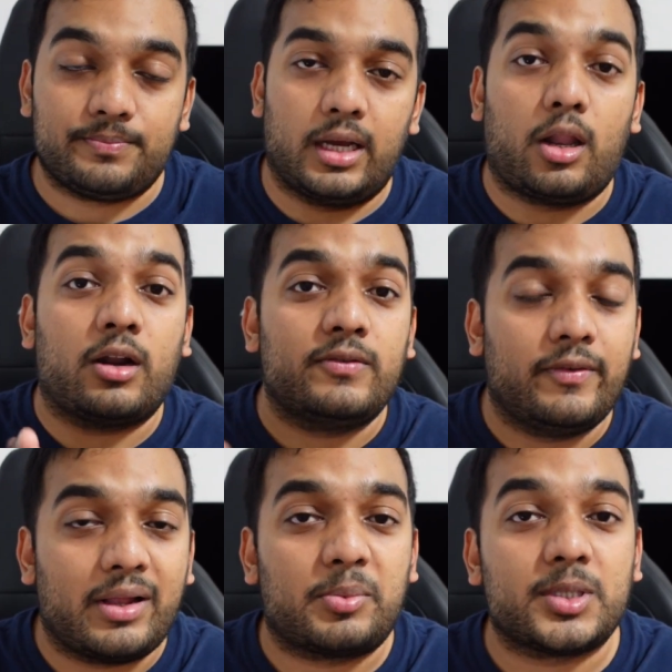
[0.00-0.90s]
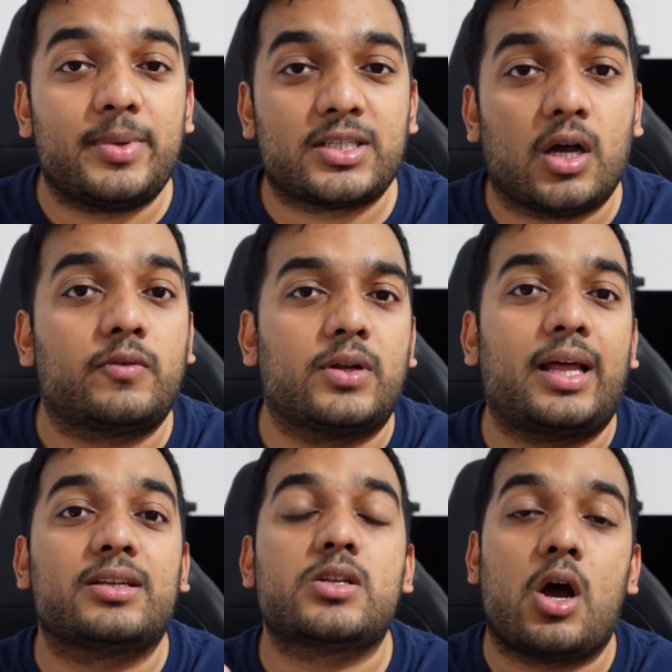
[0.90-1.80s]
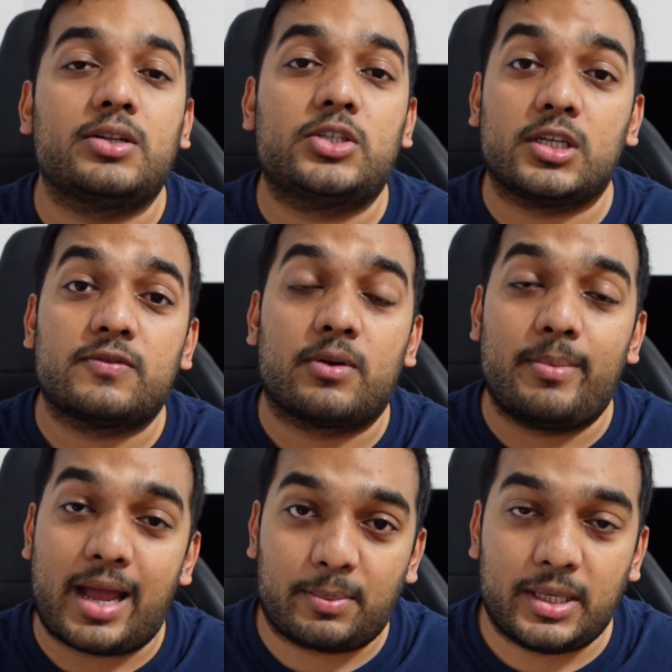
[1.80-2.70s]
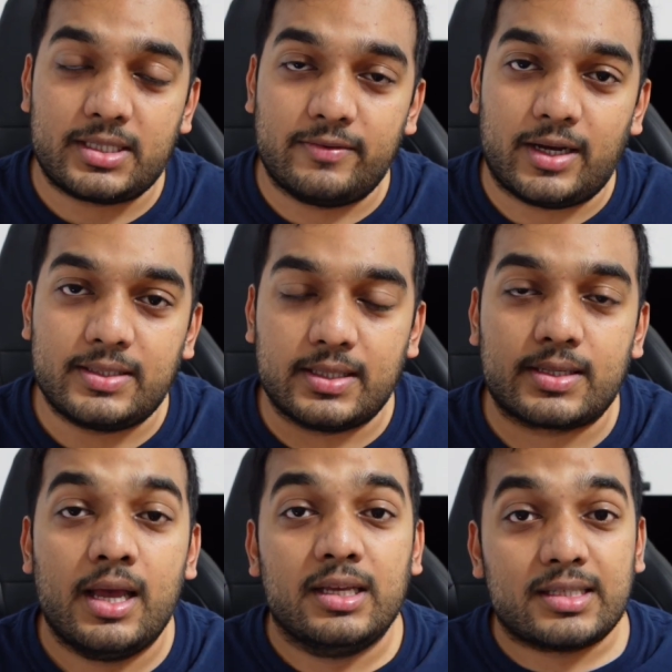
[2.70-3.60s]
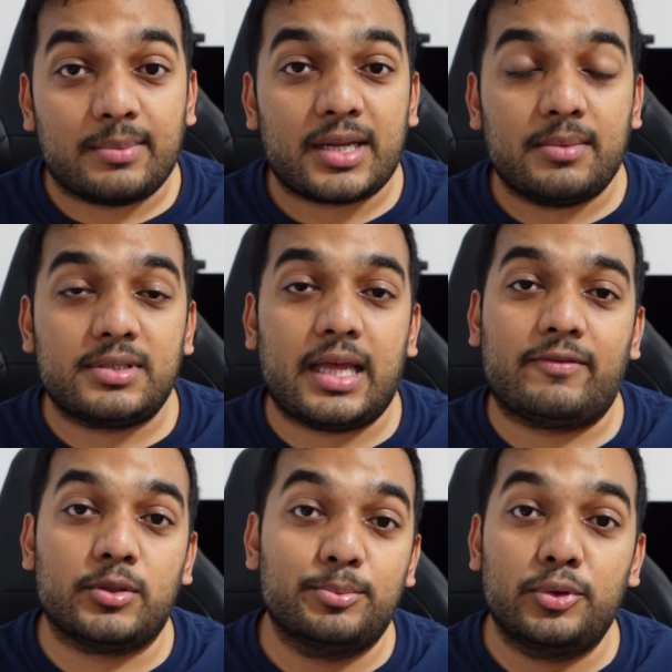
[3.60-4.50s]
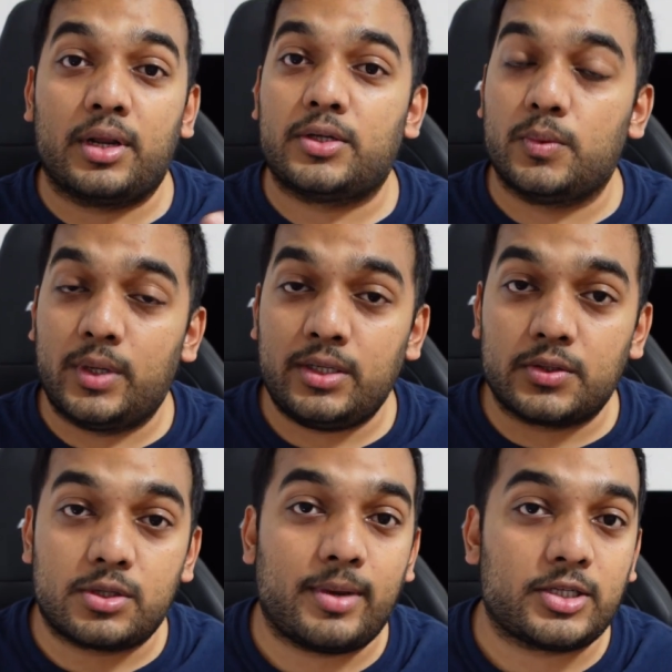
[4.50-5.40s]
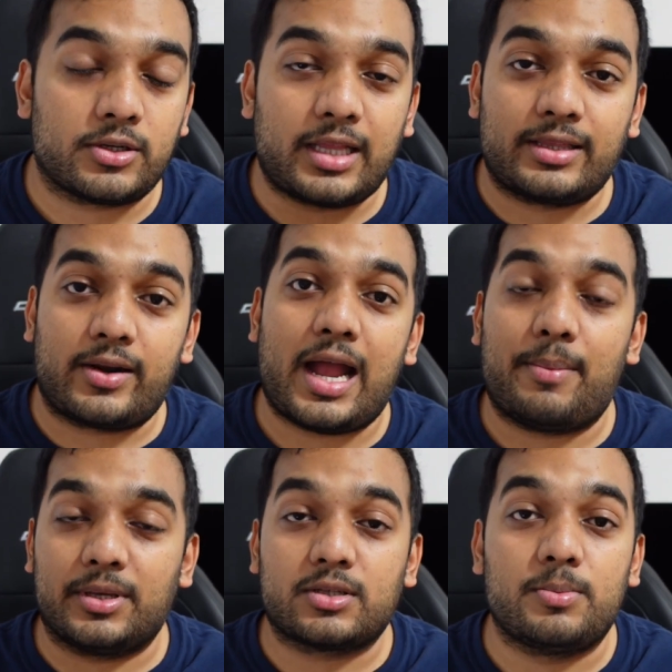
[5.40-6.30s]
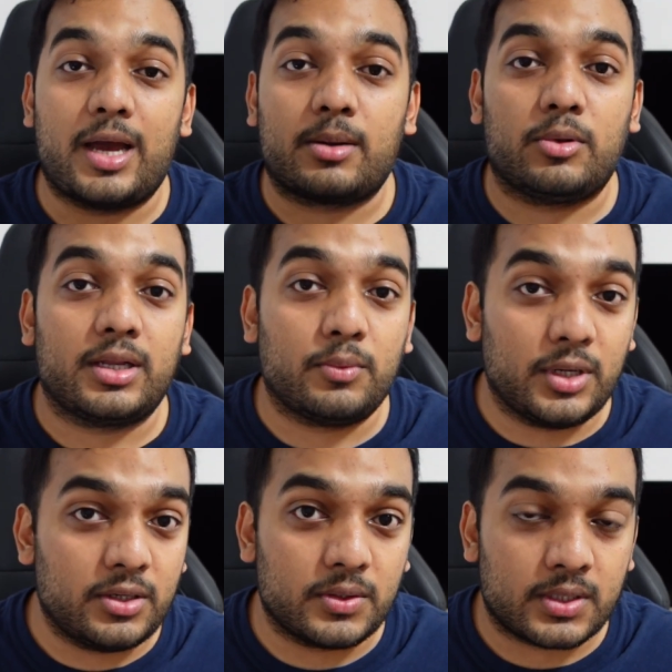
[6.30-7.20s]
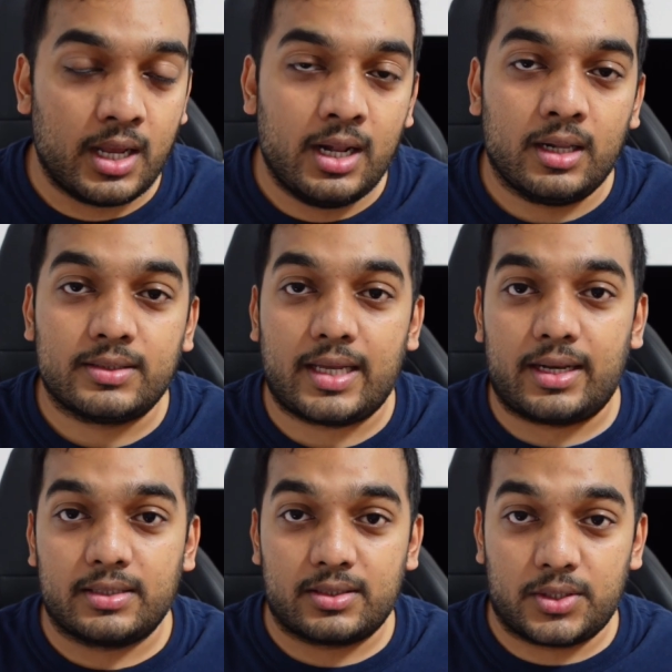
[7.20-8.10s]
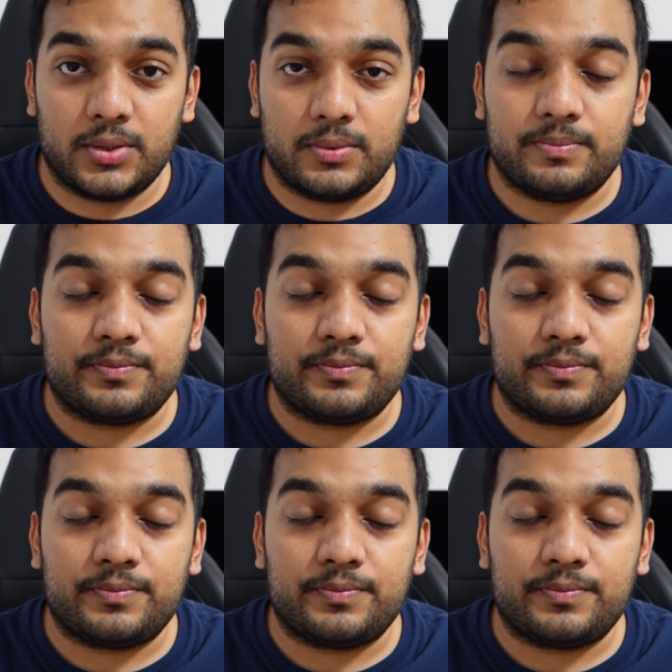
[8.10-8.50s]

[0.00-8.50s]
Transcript: A lot of developers make software that is not just for Mac-based devices. Sometimes they have to boot into Windows to make sure that their app is compatible in Windows settings too.